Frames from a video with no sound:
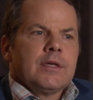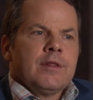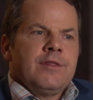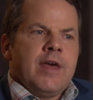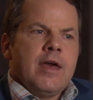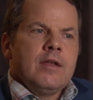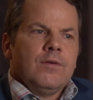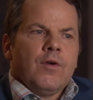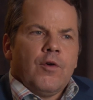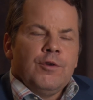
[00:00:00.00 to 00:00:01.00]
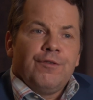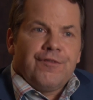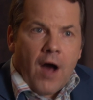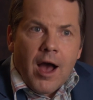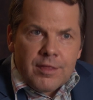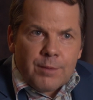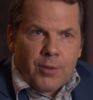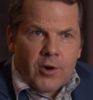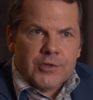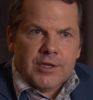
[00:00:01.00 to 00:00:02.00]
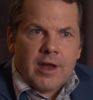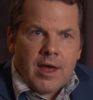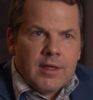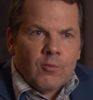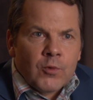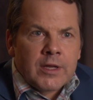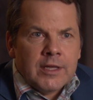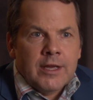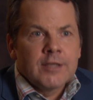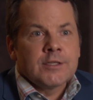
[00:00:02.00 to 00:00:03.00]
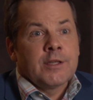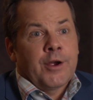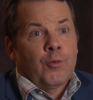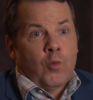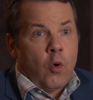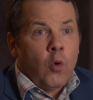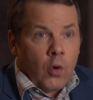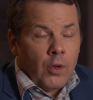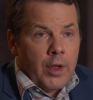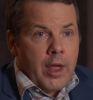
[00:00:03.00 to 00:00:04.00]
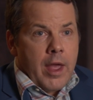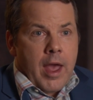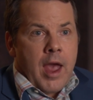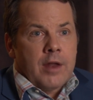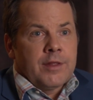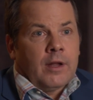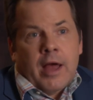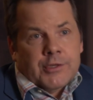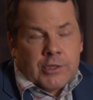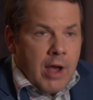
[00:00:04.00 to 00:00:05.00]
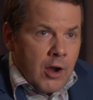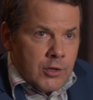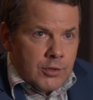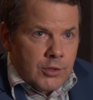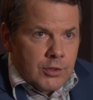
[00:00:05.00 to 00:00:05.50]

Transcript: then you find the person and it really is their role. And they'll ask you how you,